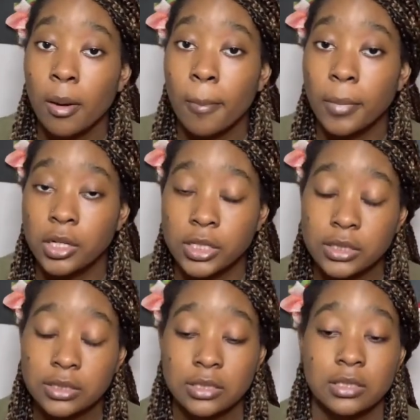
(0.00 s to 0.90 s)
But
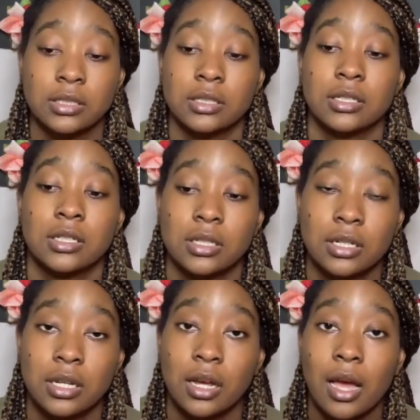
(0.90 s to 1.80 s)

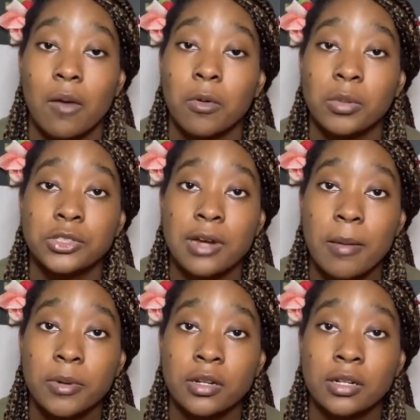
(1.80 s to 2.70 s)
I will be
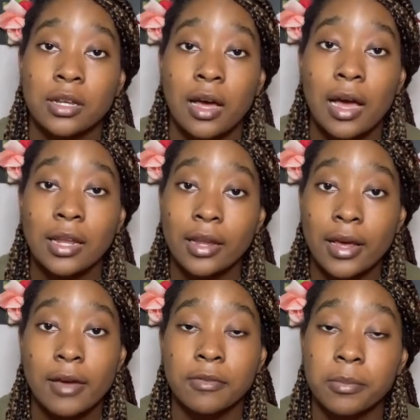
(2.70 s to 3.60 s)
dropping the
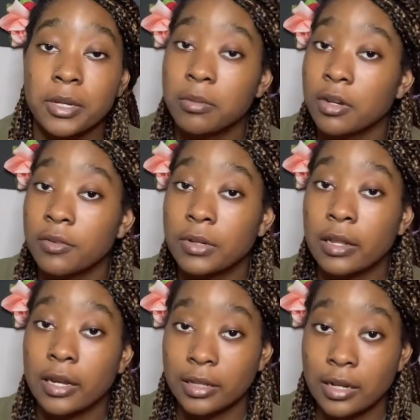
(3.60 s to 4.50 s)
hotline for people that feel
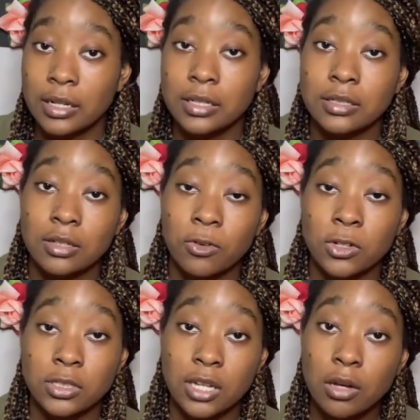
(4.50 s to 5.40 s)
like they need someone to
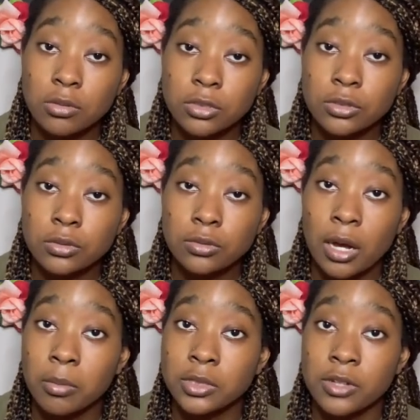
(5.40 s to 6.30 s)
talk to. I'll
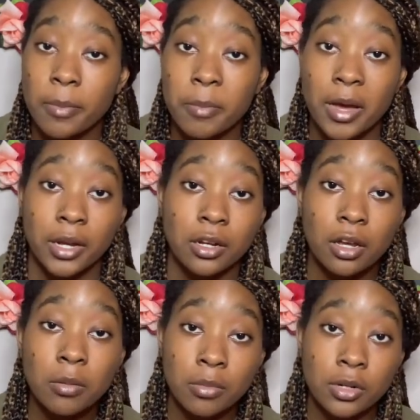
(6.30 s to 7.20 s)
be dropping my
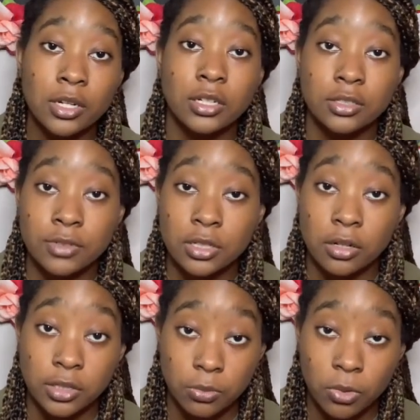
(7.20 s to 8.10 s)
number in this video
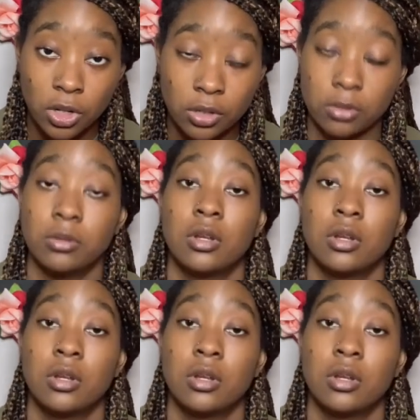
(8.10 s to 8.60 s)
as well.